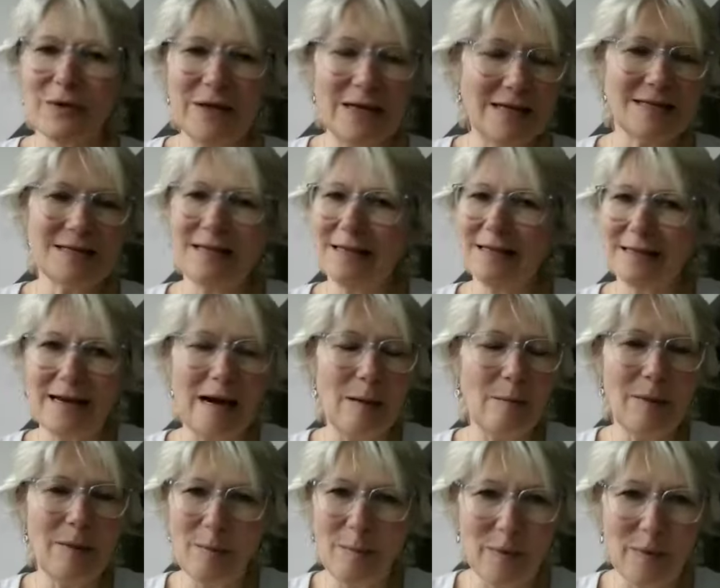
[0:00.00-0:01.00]
things that
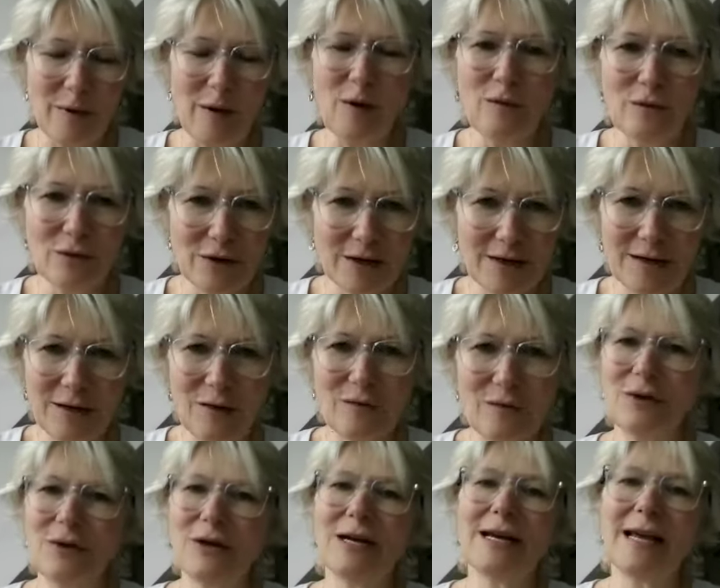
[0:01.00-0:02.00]
come up over and
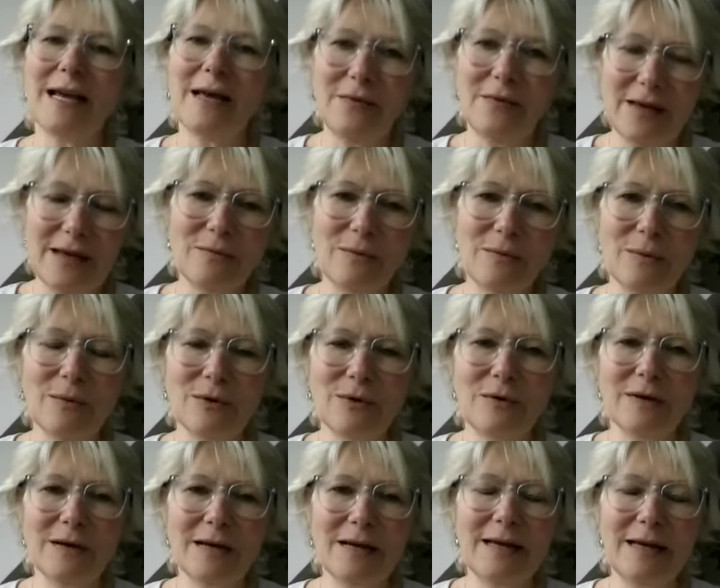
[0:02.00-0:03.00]
over again, then we
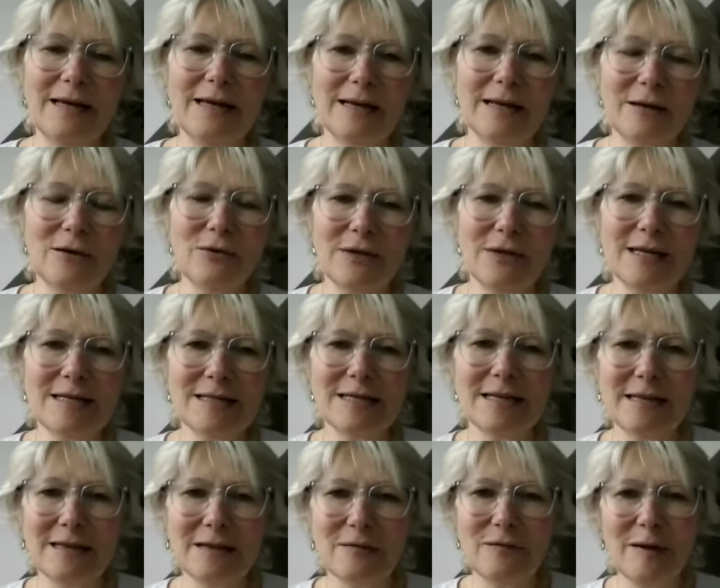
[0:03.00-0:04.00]
would include these
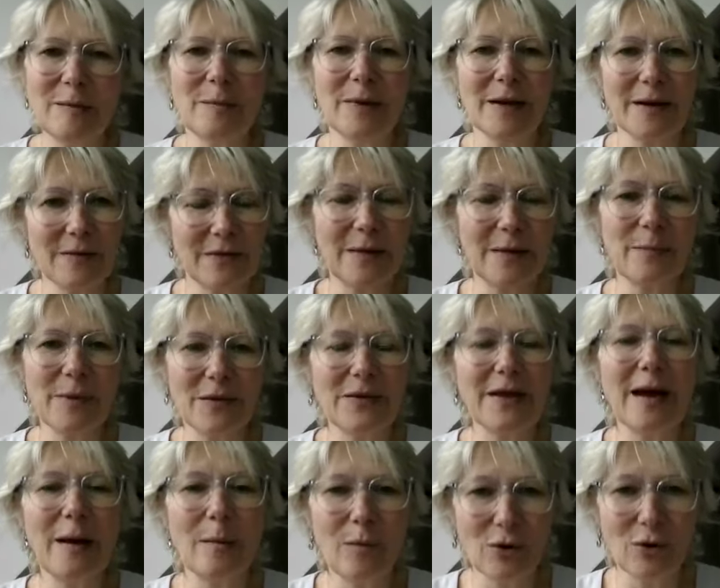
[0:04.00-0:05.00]
in the feedback, but
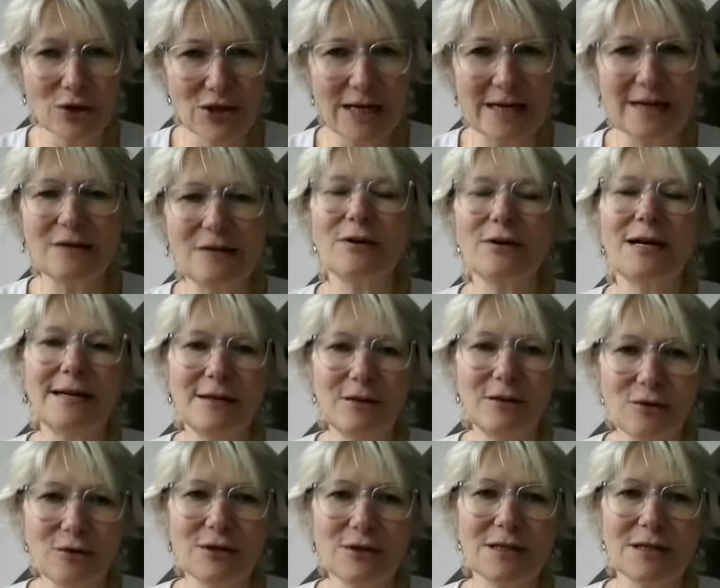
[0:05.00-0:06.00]
they are more general and
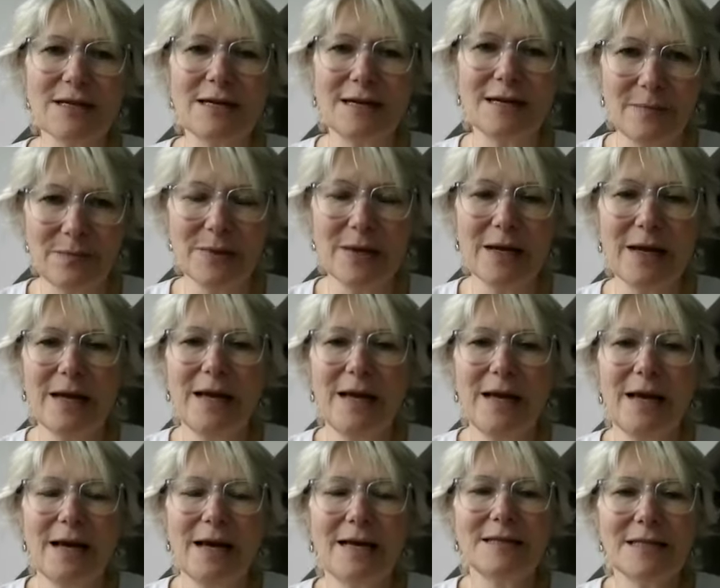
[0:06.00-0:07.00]
not
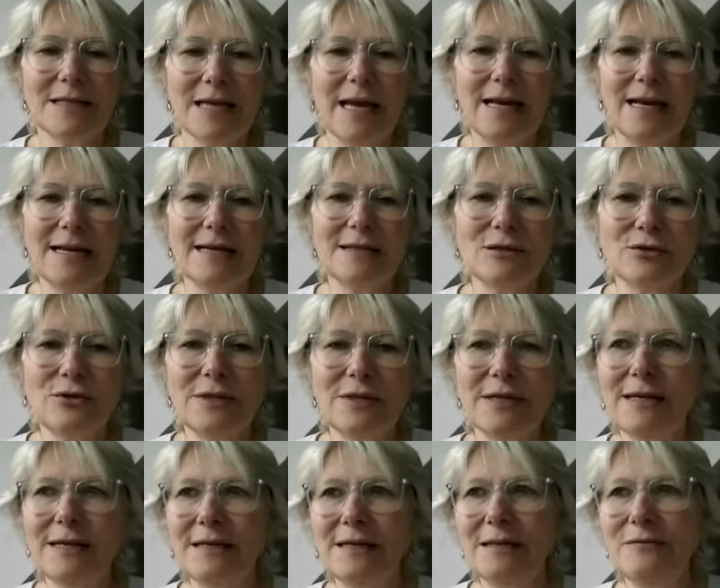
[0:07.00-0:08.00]
tailored to
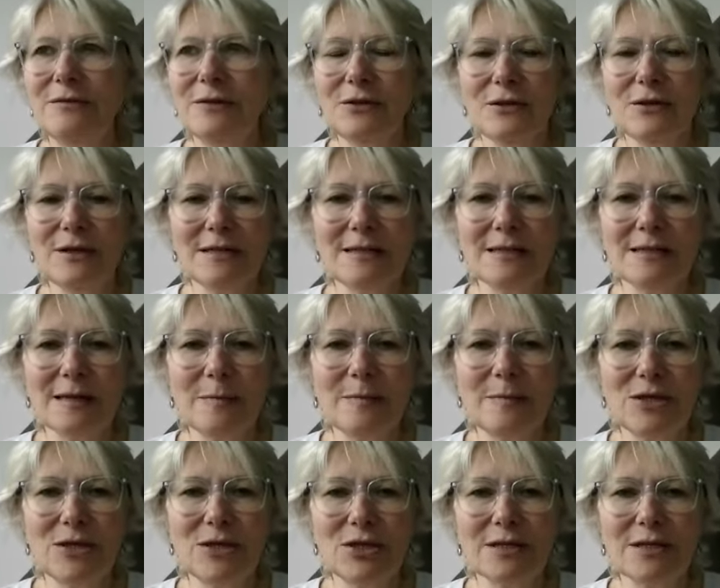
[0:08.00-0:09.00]
the individual
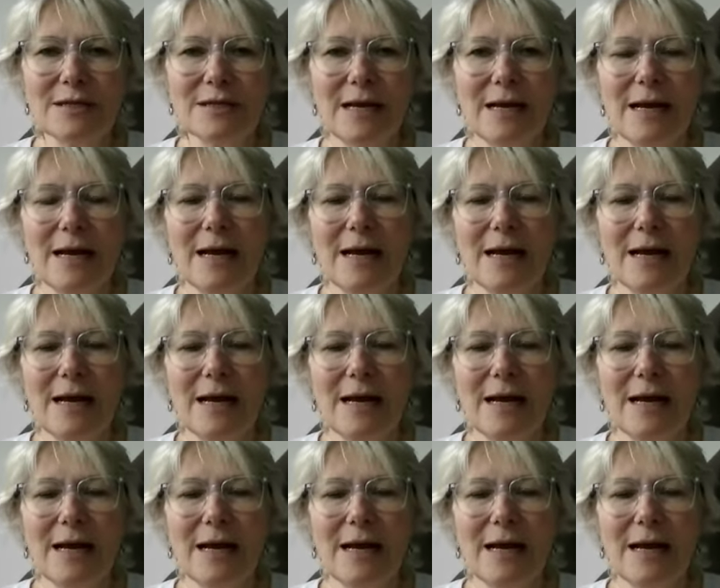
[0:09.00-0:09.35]
submission.